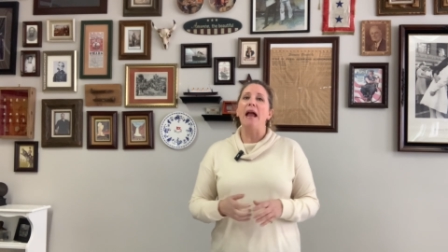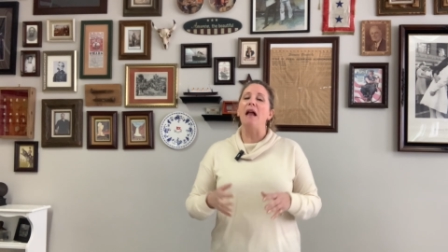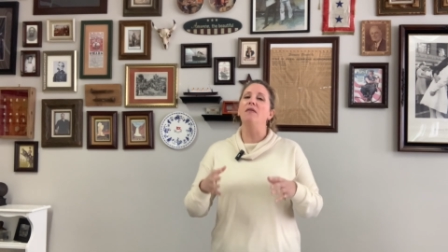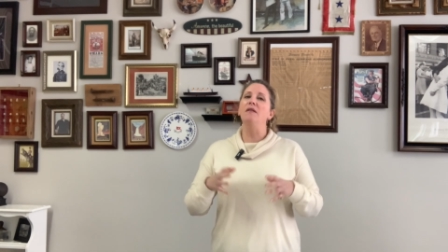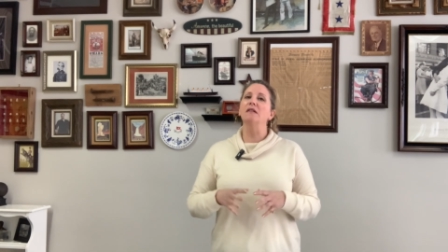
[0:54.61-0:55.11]

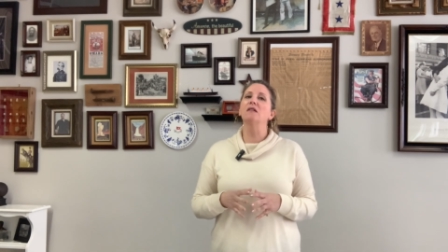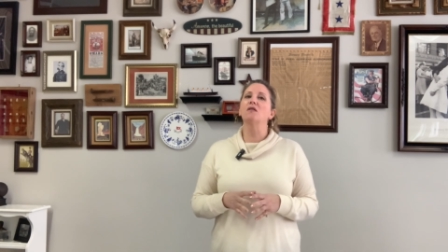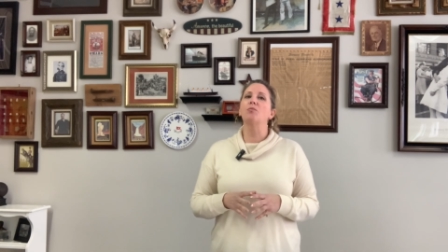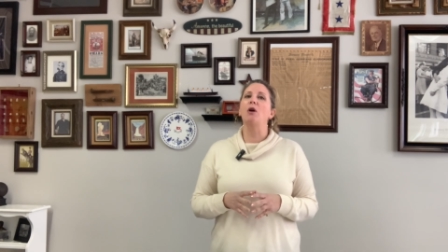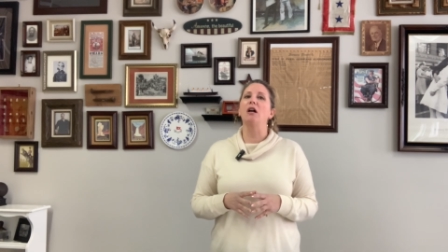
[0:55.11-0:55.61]
And this is
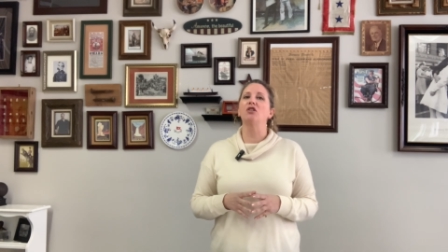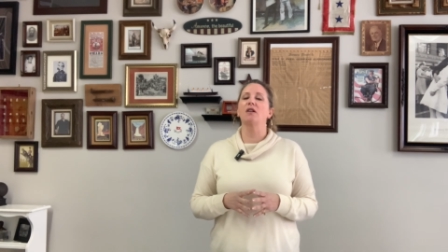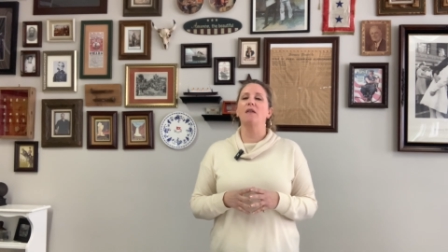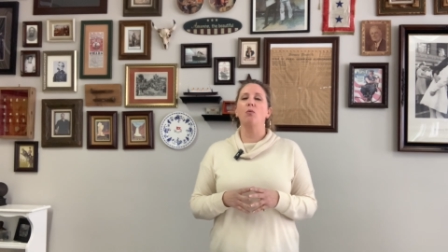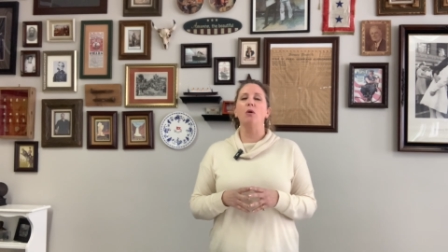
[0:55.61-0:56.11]
a
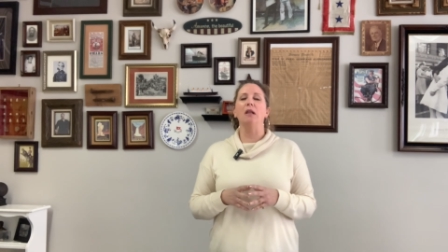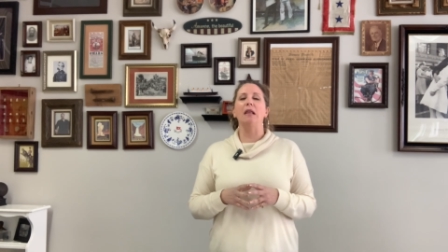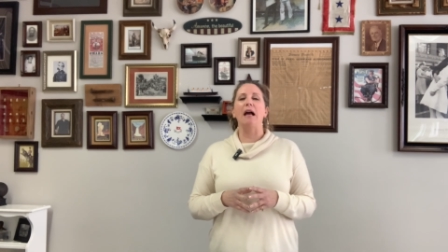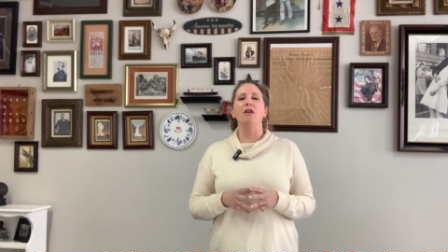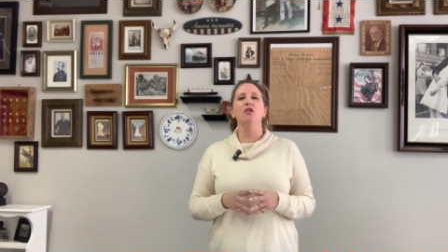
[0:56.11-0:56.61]
project that will
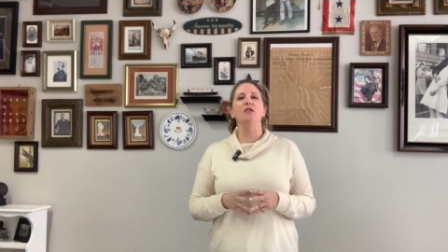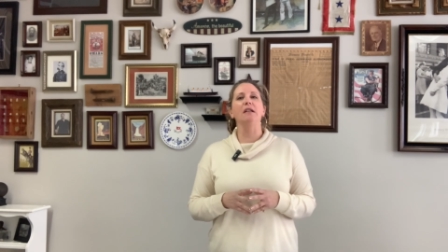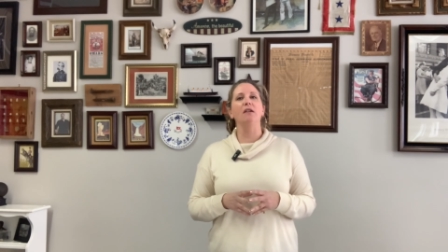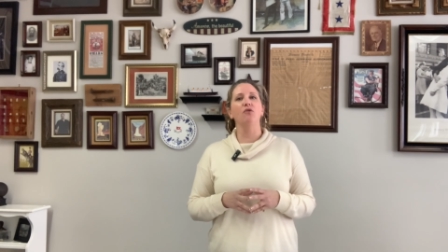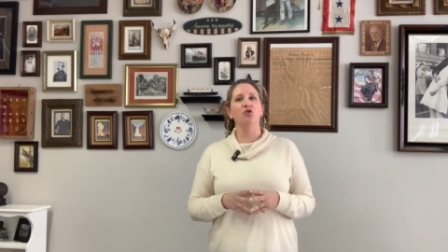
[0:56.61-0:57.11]
allow you to
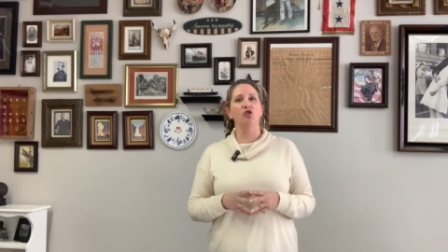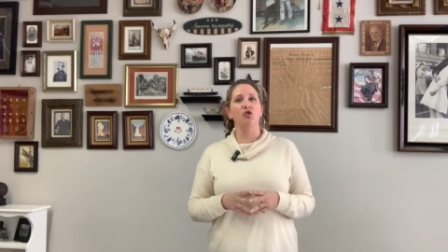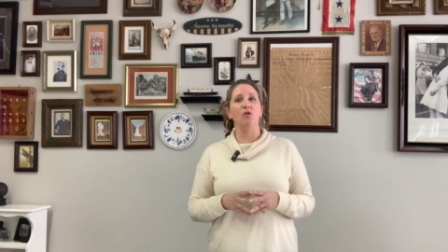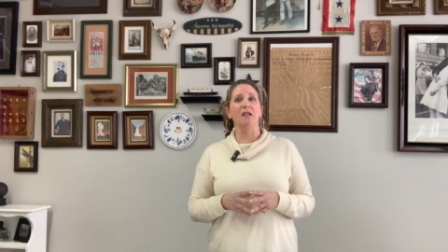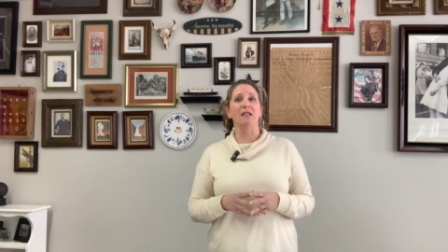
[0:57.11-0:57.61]
give your
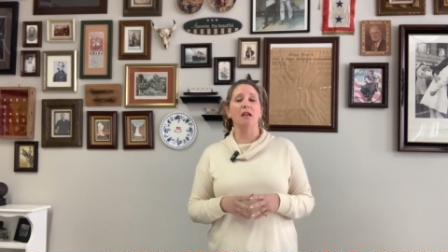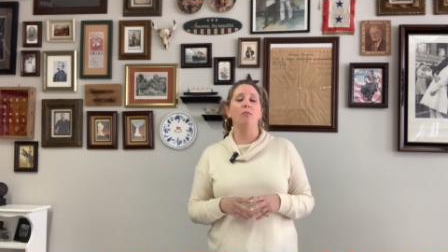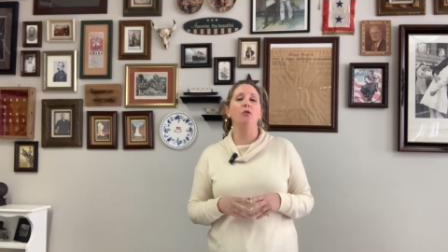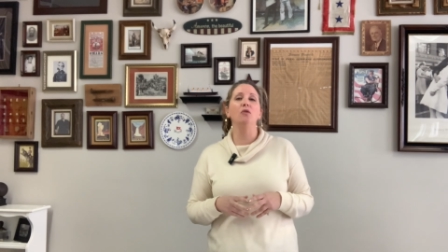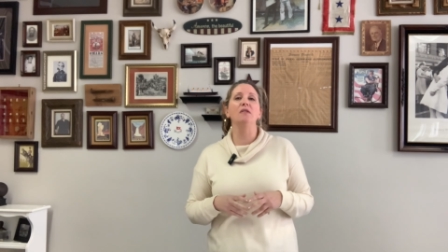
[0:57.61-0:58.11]
students a
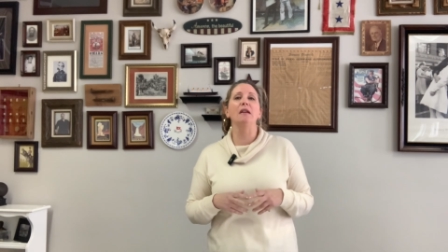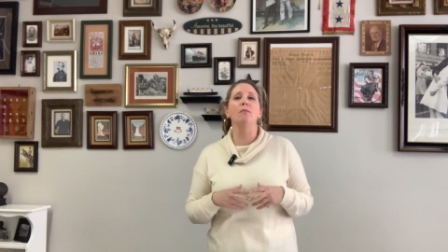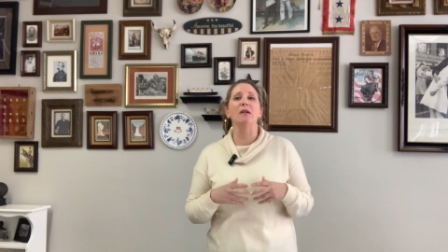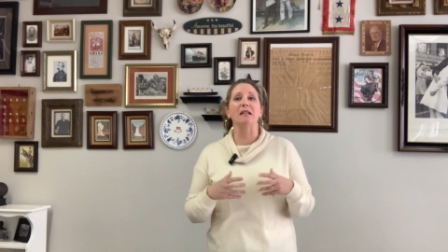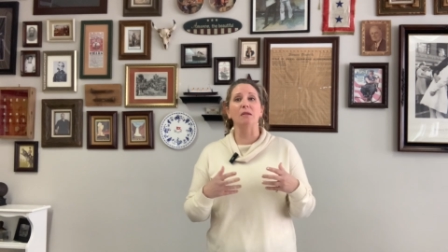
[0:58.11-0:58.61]

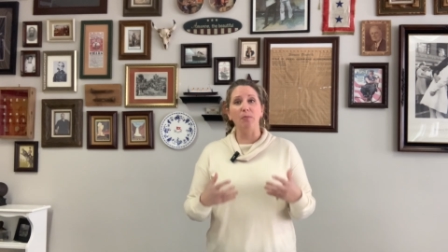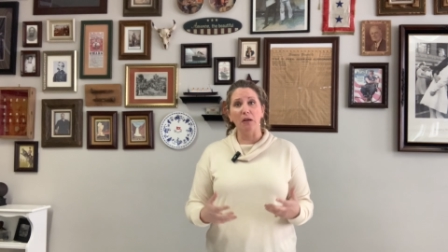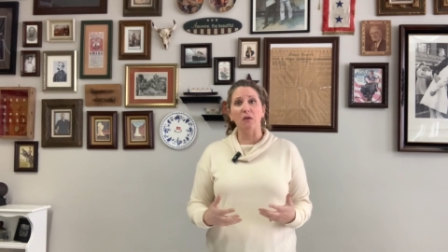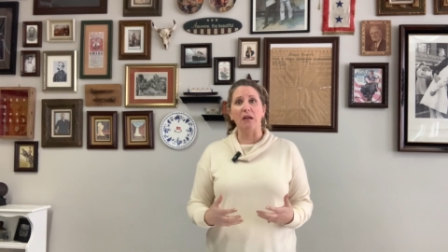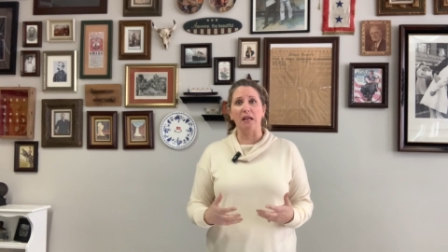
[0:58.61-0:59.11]
museum
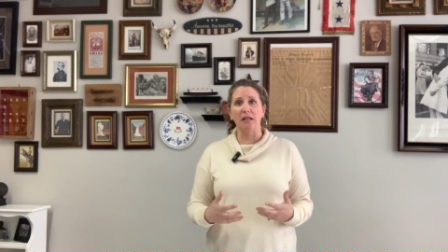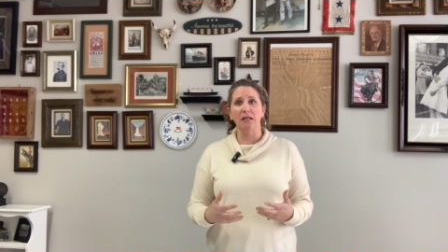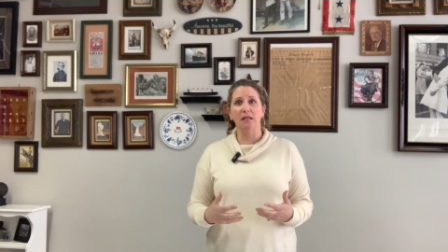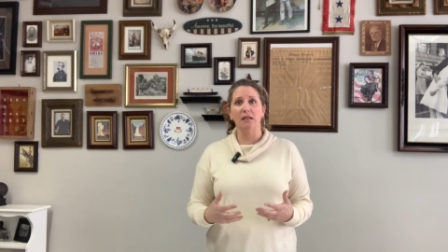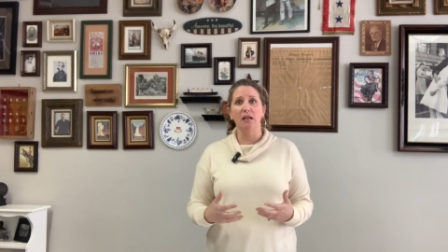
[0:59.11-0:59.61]

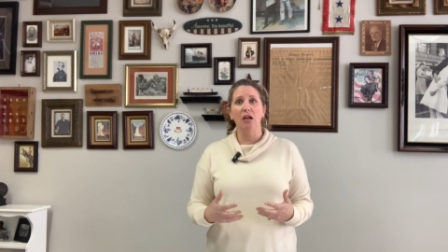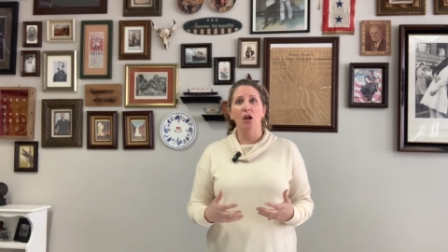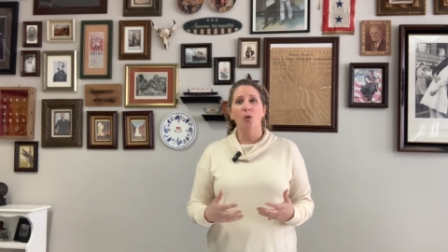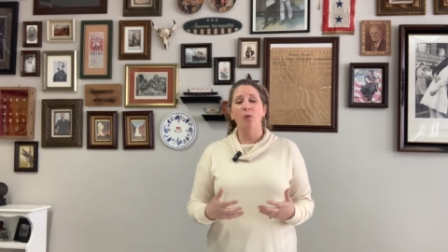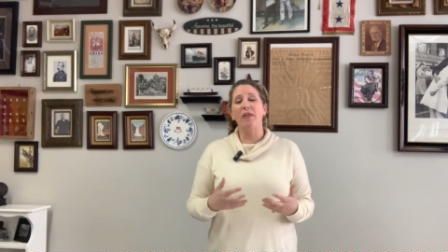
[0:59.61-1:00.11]
experience
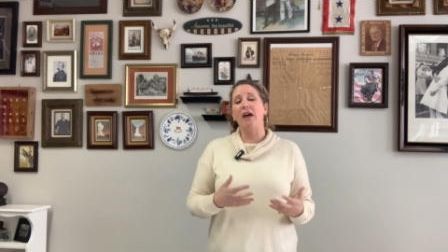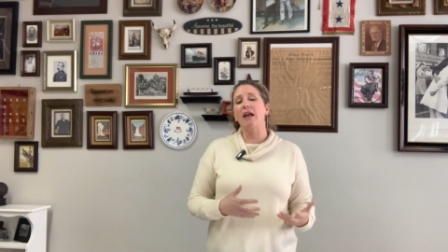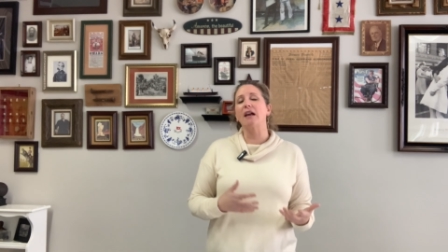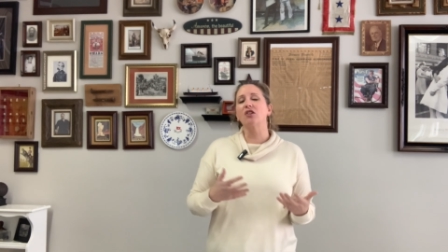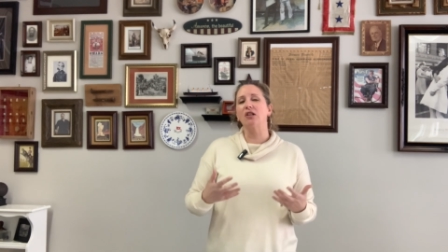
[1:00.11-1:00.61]
without
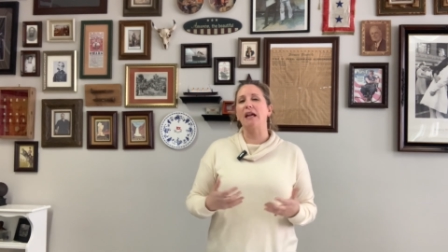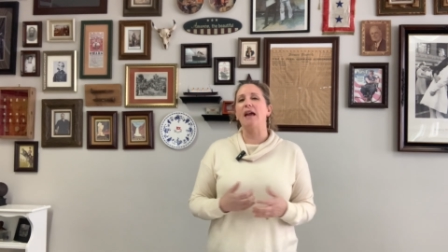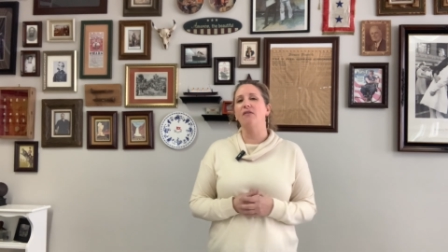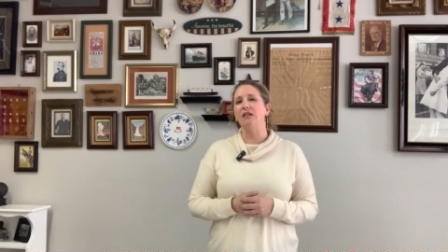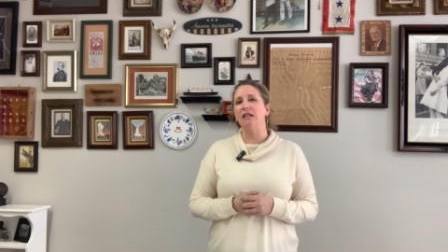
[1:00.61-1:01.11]
actually
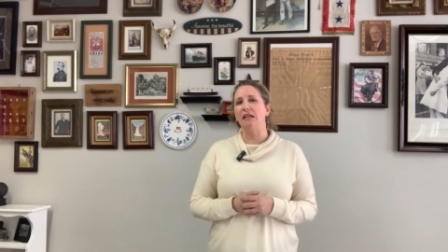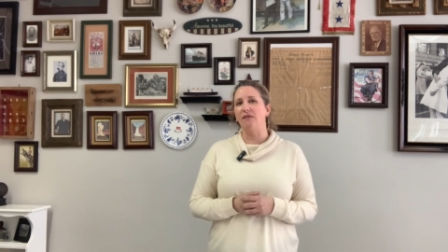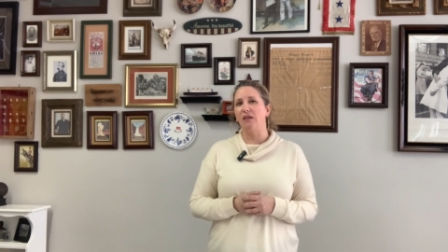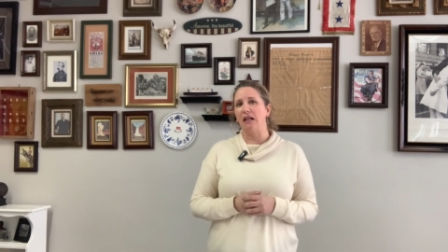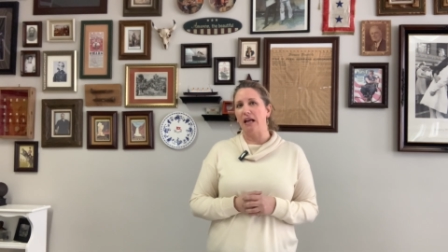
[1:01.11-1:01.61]
having to
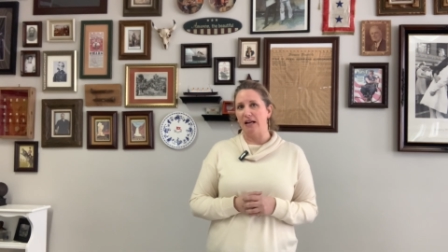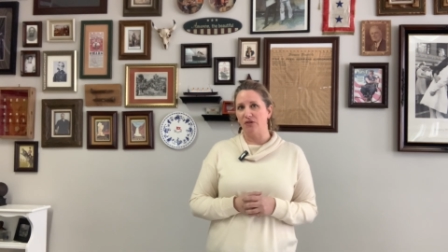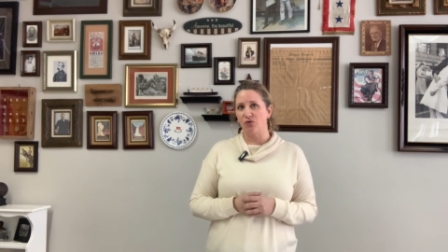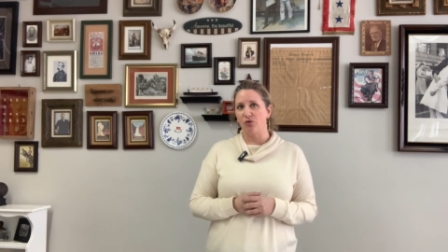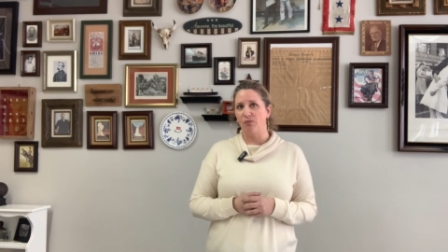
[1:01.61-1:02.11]
leave the
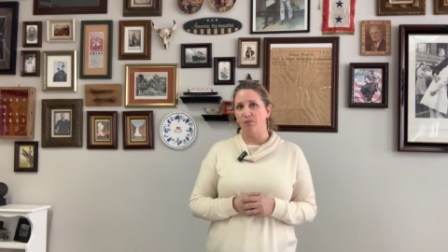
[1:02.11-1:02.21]
classroom.